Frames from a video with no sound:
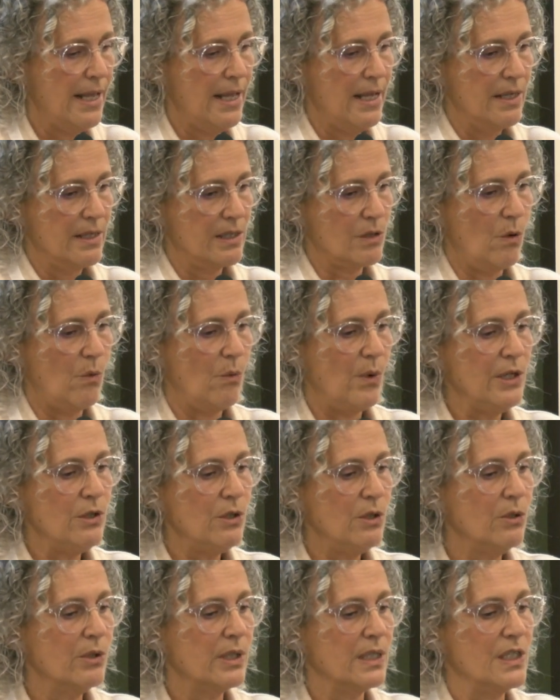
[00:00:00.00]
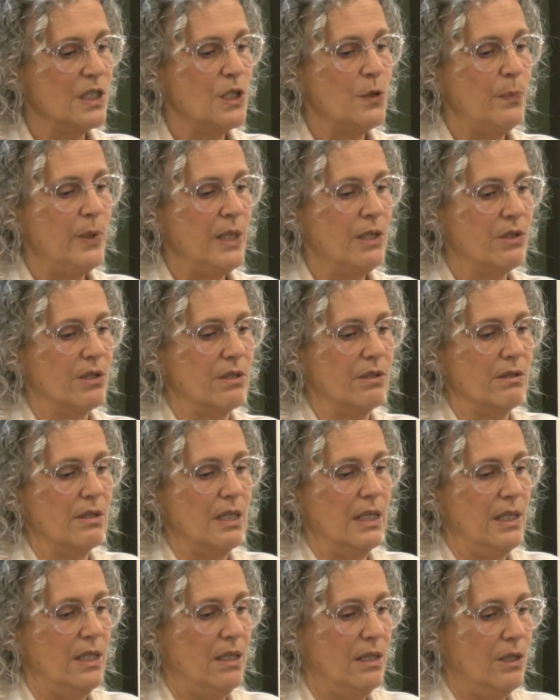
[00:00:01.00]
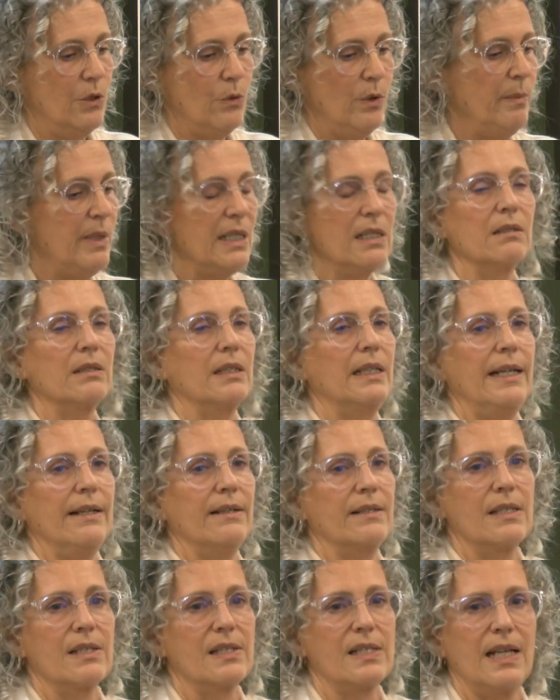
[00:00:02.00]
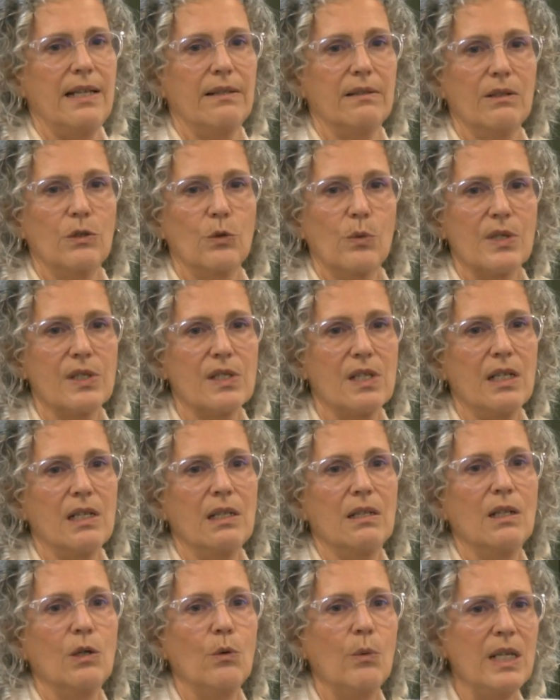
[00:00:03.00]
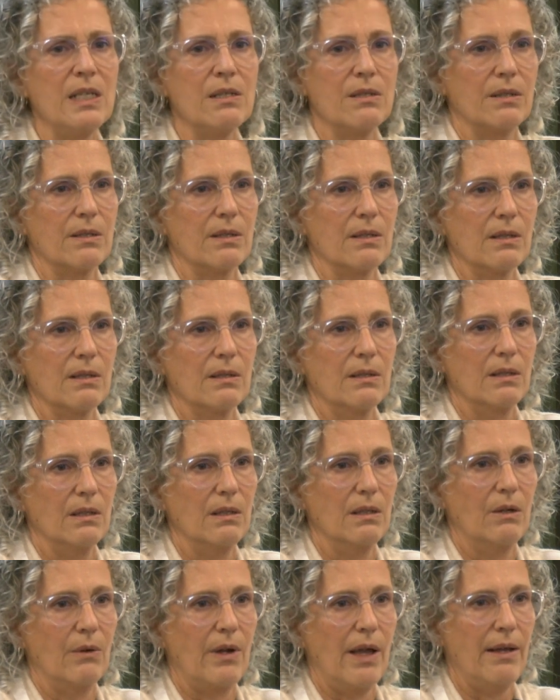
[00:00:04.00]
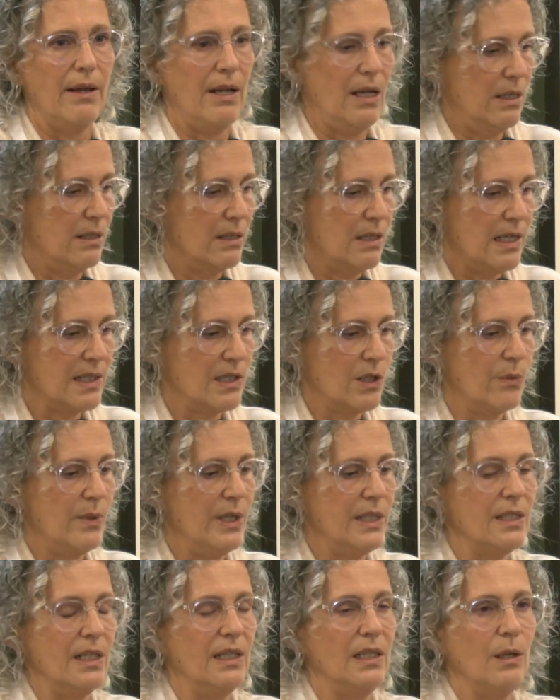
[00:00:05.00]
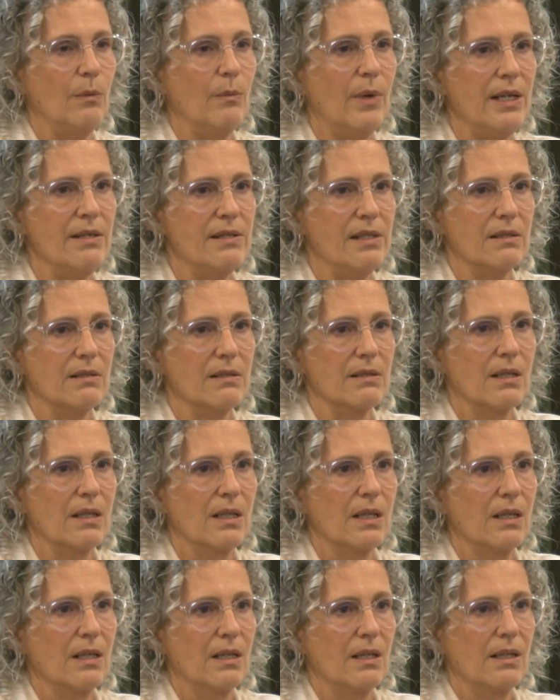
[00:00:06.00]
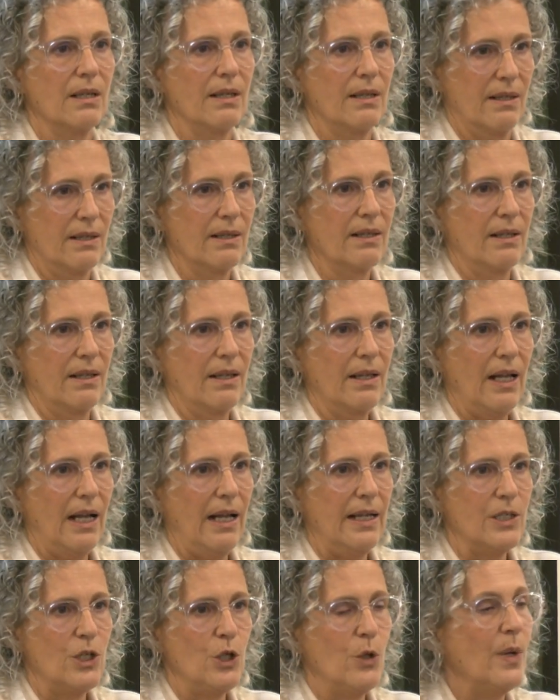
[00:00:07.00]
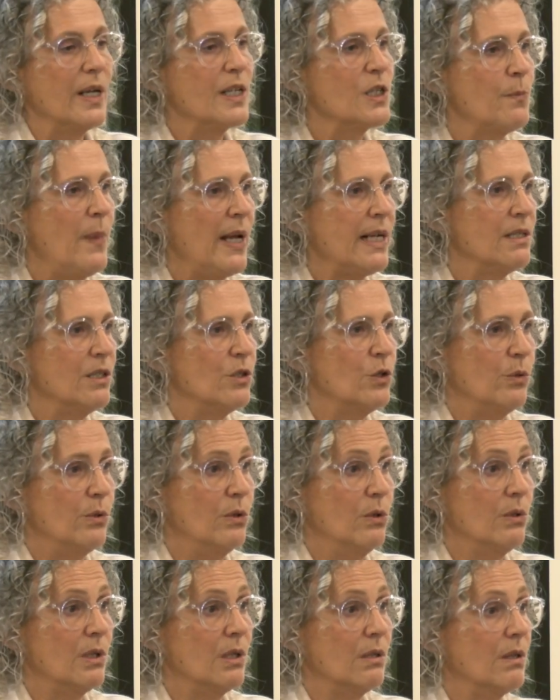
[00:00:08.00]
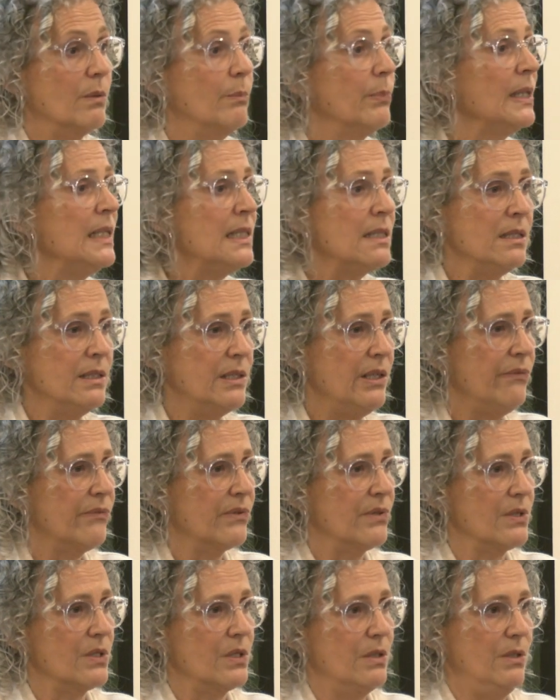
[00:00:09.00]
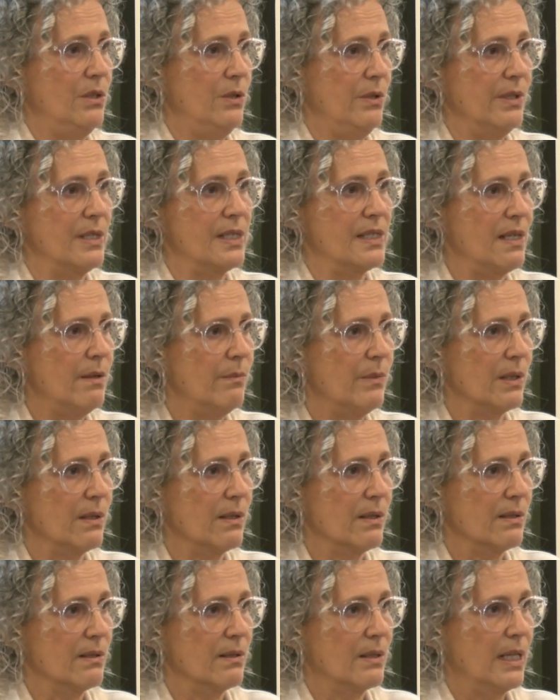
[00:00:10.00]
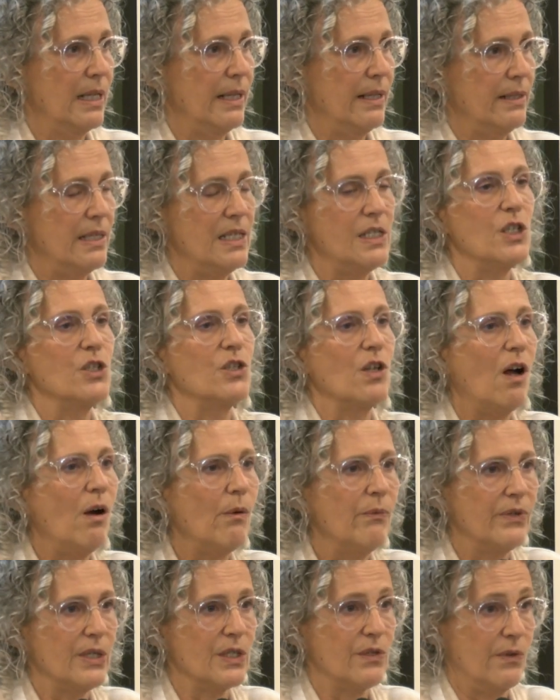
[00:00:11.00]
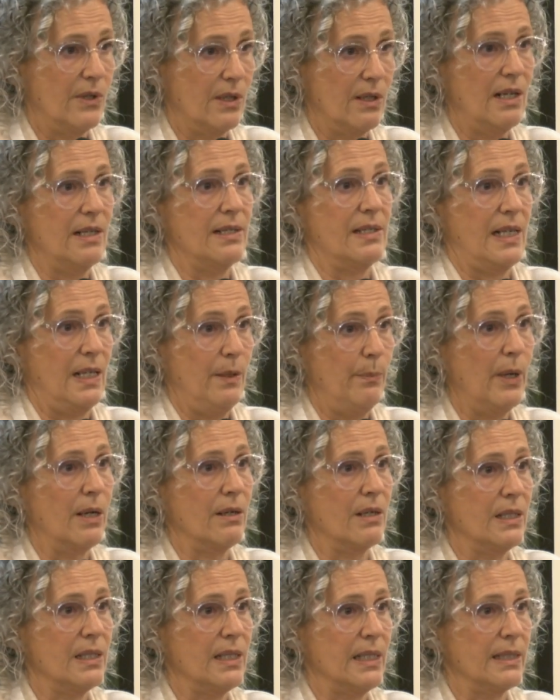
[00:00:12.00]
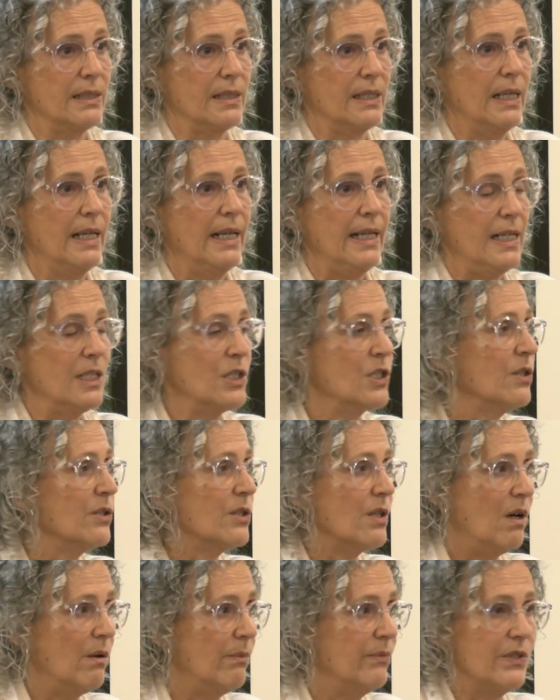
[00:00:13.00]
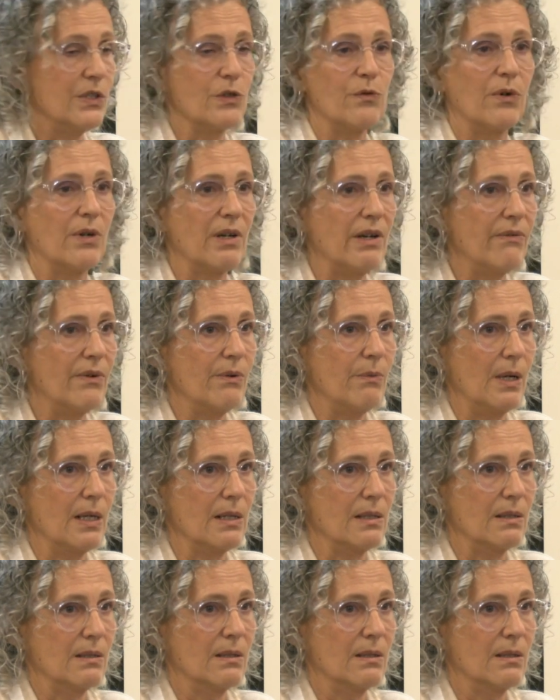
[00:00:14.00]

So when you look at this picture, you immediately understand it was taken in winter, okay, and that's a retaining basin. And you expect it to look completely different during summer. This is obvious for a landscape architect. It's not obvious for everyone.